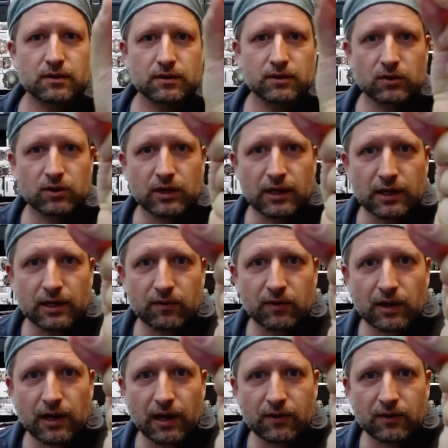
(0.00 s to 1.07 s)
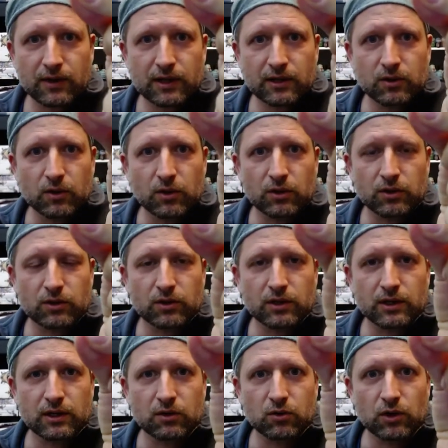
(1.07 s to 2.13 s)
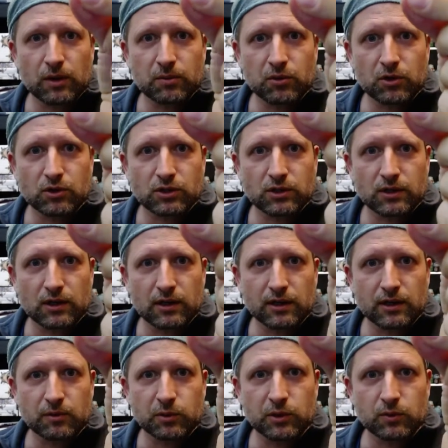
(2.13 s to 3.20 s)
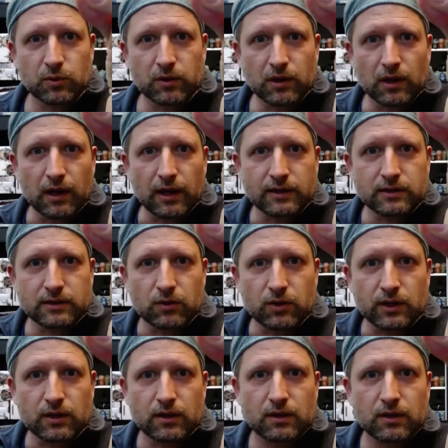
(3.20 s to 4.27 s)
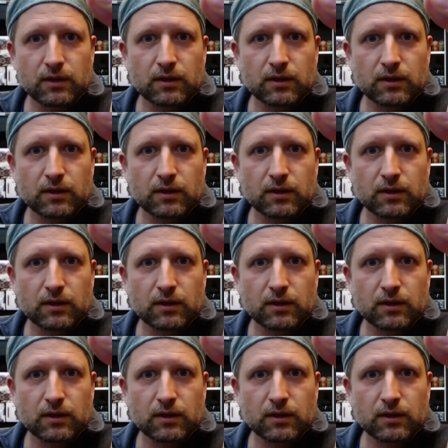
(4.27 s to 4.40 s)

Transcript: You can leave it like that, or you can dry brush it a little bit with a lighter red,